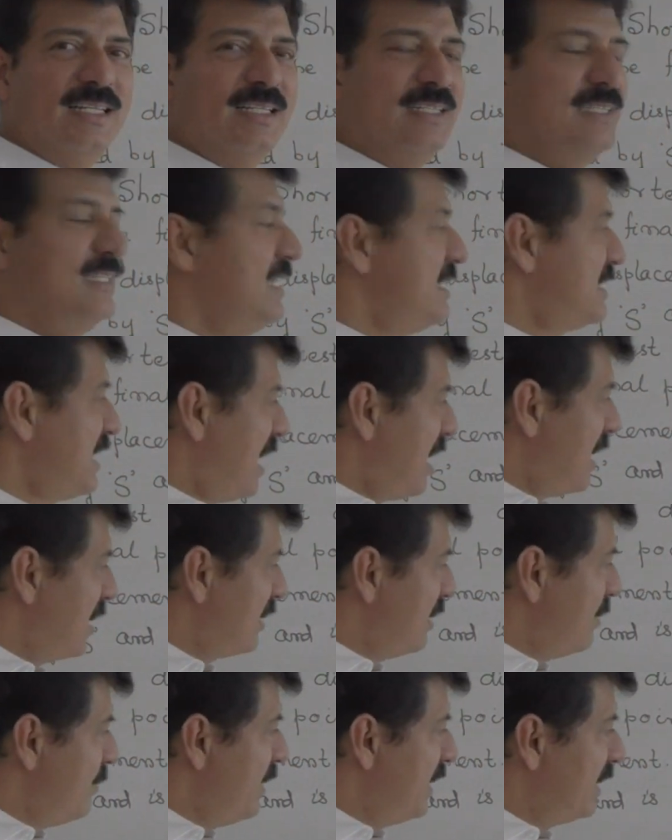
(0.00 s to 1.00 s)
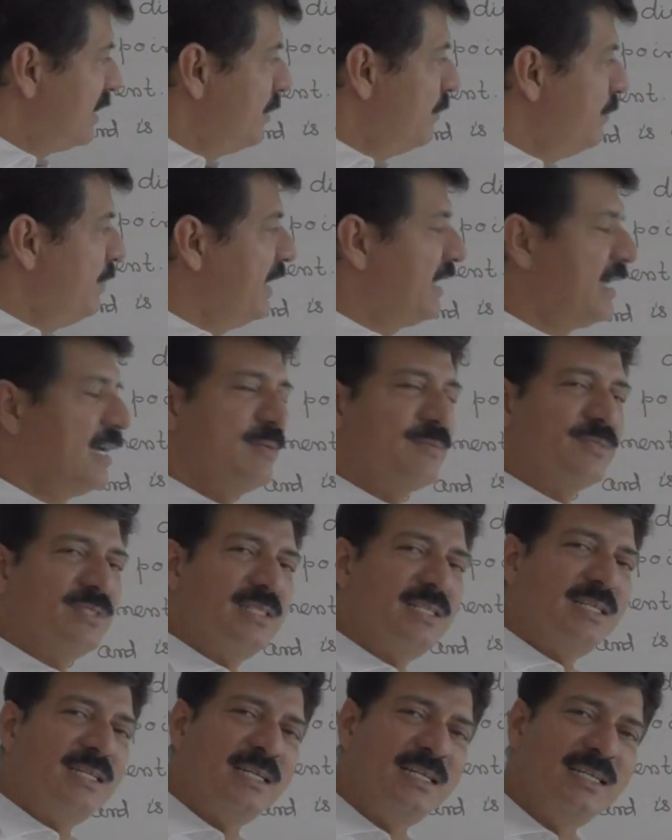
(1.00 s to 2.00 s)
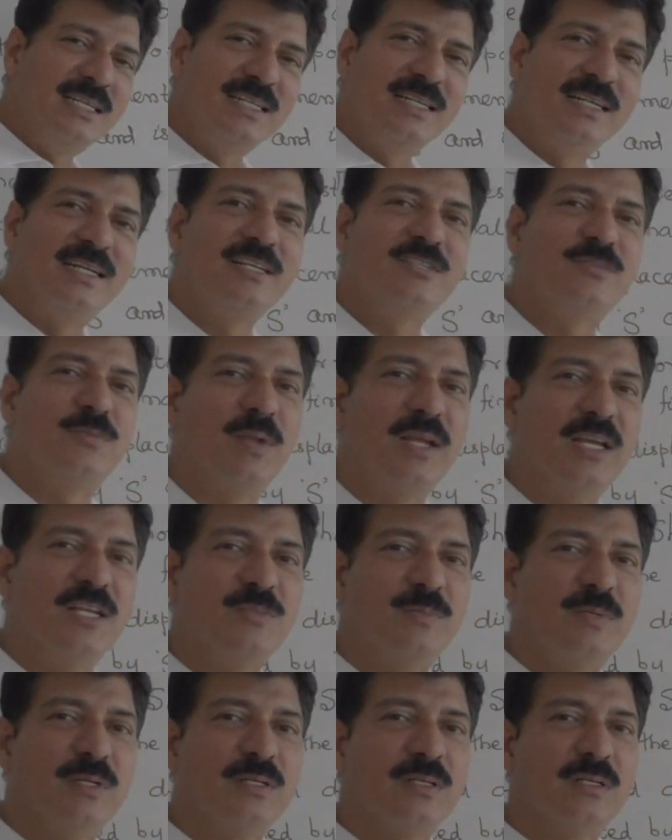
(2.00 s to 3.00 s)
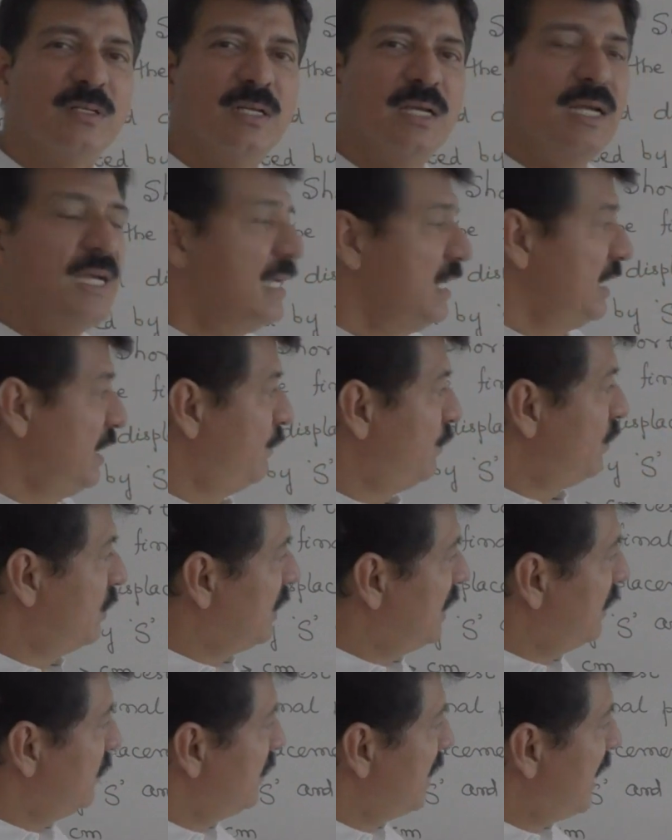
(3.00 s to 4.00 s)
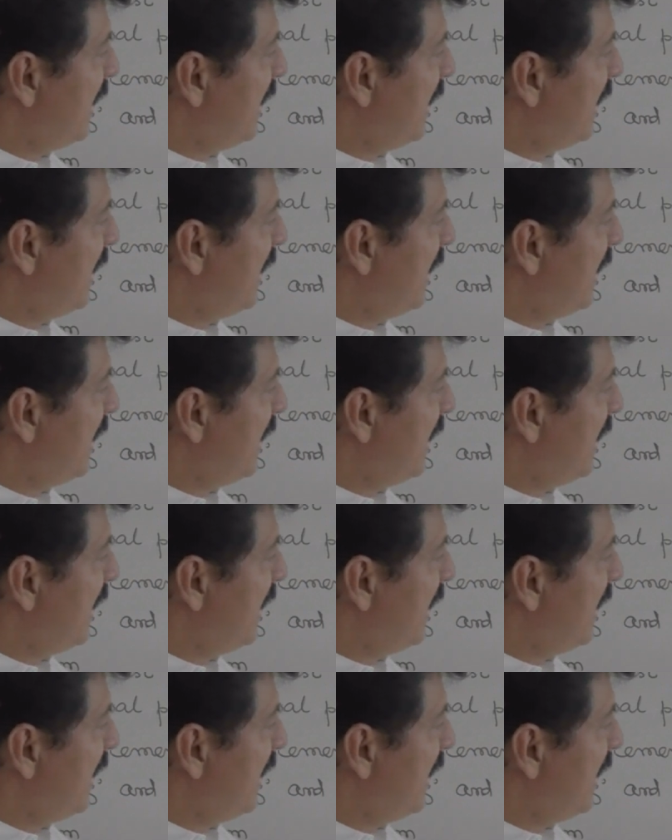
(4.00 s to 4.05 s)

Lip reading: this automatically becomes the displacement. If you give